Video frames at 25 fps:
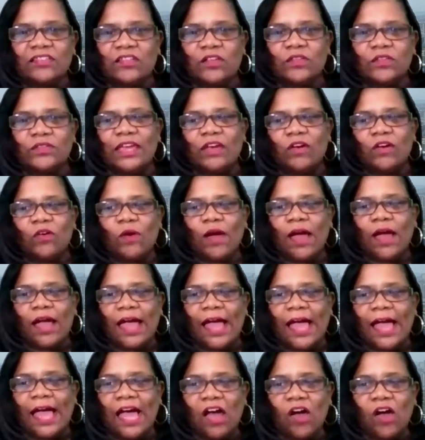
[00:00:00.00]
So now,
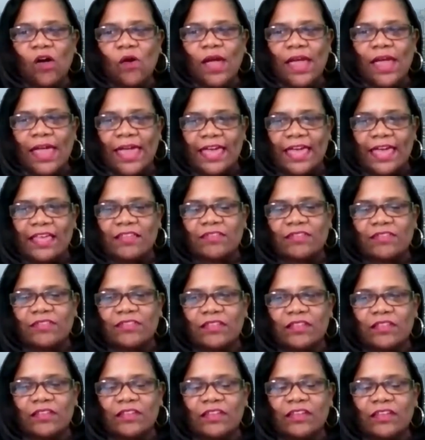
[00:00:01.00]
how
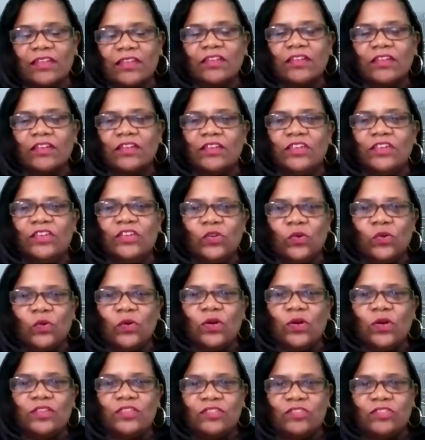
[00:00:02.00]
has
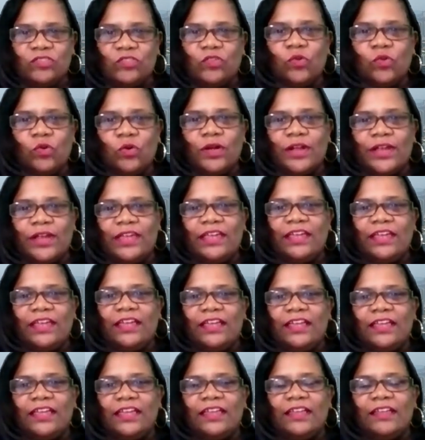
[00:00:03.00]
your story
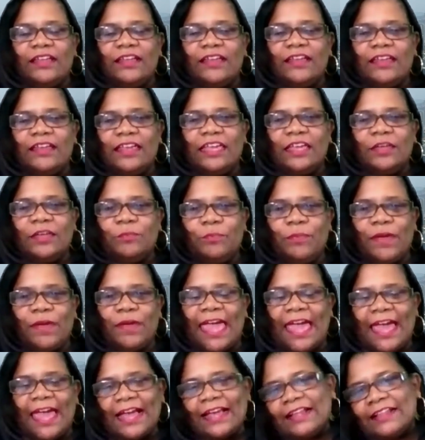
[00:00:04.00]

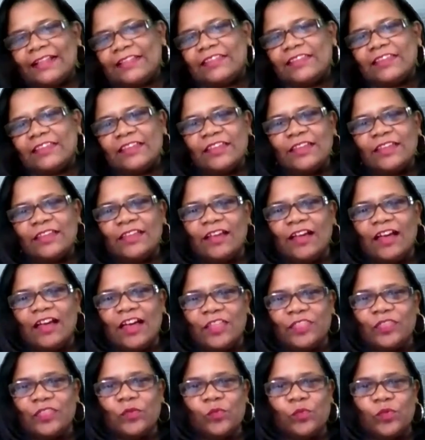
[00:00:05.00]
impact
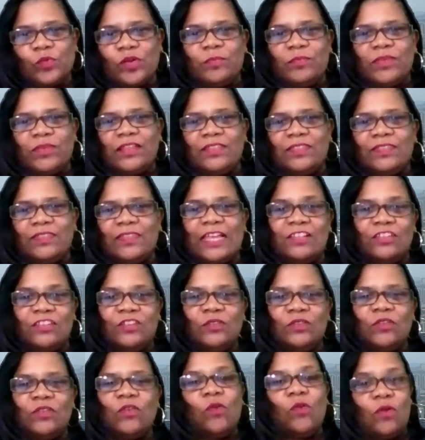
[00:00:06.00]
other women that
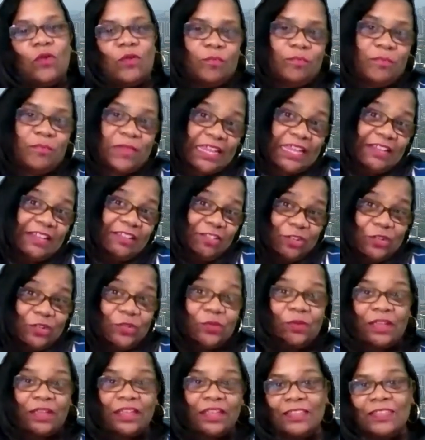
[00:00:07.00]
you, or men
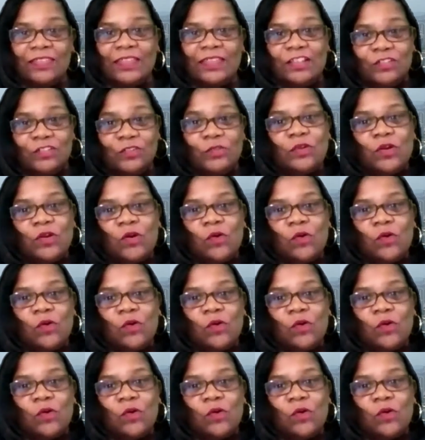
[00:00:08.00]
too, that you